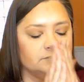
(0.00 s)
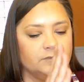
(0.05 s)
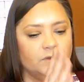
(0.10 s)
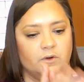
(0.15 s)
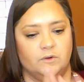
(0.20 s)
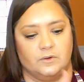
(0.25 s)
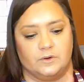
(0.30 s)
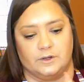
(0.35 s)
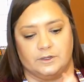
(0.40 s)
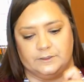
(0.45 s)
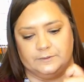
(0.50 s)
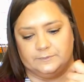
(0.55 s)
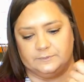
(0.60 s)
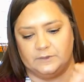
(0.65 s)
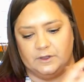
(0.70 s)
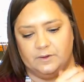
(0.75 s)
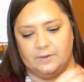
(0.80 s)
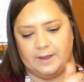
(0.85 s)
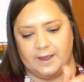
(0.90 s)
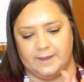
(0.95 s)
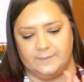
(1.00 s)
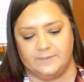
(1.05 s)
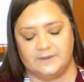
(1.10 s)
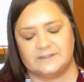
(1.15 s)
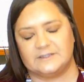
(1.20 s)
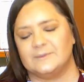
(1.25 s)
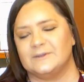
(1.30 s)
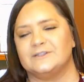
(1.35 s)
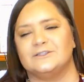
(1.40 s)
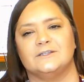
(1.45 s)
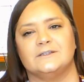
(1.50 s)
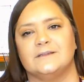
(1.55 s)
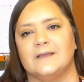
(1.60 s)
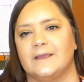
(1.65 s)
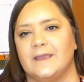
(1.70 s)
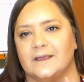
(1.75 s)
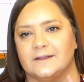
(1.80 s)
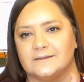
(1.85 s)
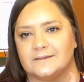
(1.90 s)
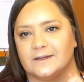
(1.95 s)
Ooh, okay. It smells just
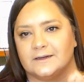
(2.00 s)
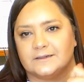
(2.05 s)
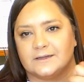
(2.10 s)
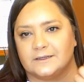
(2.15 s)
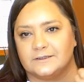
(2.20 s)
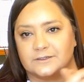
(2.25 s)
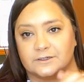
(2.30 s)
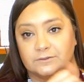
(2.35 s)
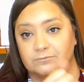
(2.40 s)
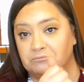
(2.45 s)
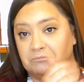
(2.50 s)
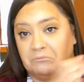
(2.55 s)
like hand sanitizer.